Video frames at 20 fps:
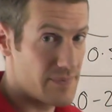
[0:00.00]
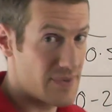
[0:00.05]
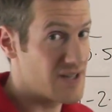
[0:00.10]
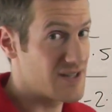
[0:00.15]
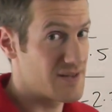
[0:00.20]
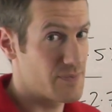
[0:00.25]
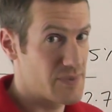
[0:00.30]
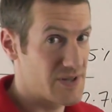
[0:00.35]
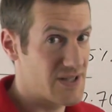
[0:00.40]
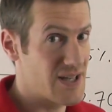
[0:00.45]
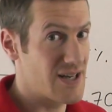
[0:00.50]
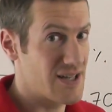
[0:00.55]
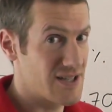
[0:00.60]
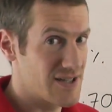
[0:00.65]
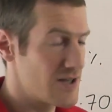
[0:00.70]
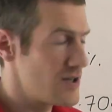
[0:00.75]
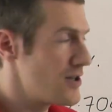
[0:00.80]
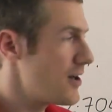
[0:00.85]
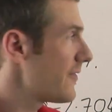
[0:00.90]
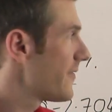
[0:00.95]
is
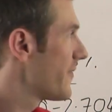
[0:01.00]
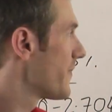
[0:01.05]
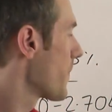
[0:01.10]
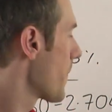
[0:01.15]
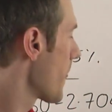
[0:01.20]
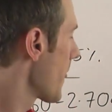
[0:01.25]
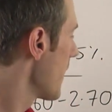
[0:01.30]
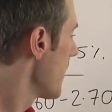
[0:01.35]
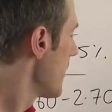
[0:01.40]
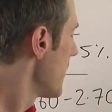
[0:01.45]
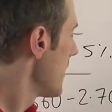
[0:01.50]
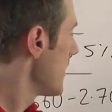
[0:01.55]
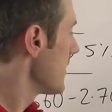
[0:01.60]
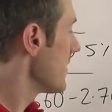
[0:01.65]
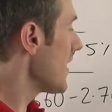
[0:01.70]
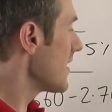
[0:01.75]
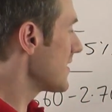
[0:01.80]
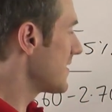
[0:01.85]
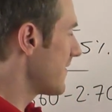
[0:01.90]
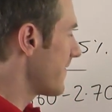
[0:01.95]
enough.
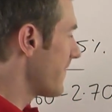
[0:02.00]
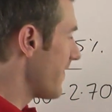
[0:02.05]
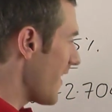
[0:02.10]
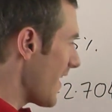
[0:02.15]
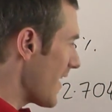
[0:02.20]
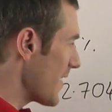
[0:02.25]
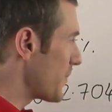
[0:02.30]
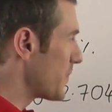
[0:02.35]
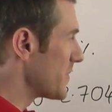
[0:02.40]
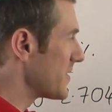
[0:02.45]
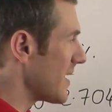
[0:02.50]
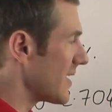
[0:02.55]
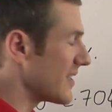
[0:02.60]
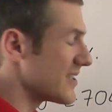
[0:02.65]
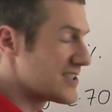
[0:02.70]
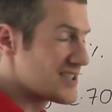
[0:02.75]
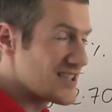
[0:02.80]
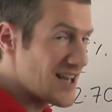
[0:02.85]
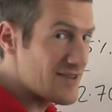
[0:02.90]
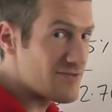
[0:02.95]
95%
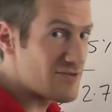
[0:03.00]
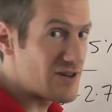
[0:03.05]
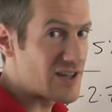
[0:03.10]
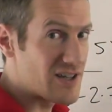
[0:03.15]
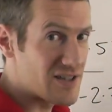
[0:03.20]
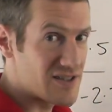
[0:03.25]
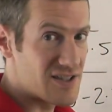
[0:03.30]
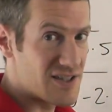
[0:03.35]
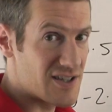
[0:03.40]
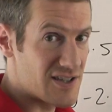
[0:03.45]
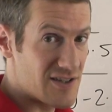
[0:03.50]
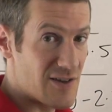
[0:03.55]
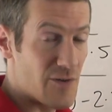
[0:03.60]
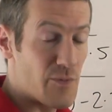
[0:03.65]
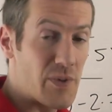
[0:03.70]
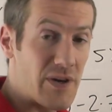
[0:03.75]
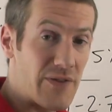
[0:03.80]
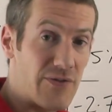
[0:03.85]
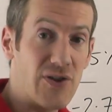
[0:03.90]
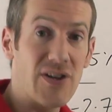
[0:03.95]
is generally considered enough,
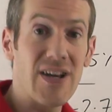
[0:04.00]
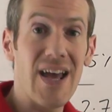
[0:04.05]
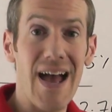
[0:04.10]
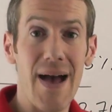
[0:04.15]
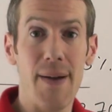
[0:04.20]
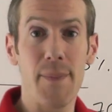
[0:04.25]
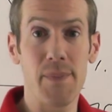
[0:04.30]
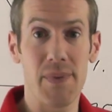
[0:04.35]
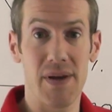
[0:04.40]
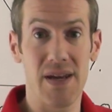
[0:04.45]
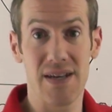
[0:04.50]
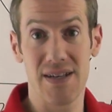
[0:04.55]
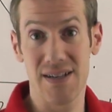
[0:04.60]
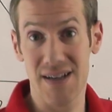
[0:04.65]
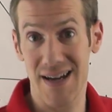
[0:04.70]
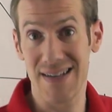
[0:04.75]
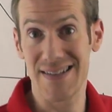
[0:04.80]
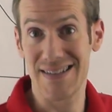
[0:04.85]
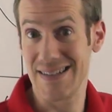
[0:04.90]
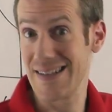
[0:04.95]
but if you can be
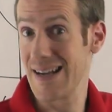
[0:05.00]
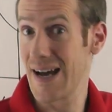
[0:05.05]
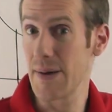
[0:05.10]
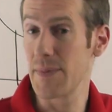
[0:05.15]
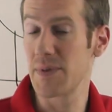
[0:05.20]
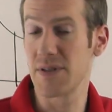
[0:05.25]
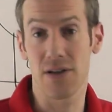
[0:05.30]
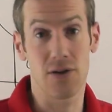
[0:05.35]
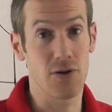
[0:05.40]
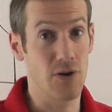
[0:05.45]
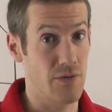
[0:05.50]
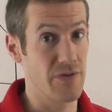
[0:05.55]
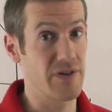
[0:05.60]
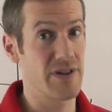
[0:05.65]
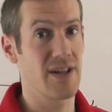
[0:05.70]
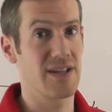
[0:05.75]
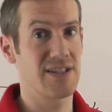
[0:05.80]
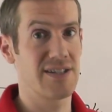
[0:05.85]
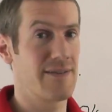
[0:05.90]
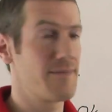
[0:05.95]
99%
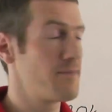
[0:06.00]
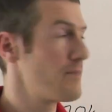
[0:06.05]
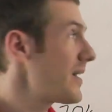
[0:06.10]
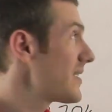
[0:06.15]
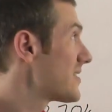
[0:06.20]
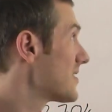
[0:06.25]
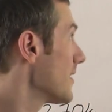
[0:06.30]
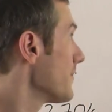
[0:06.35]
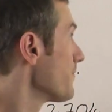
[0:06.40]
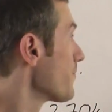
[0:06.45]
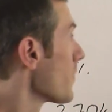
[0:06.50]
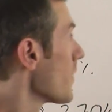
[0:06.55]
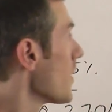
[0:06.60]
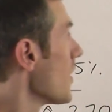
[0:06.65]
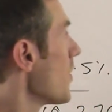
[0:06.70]
confident, that's even better.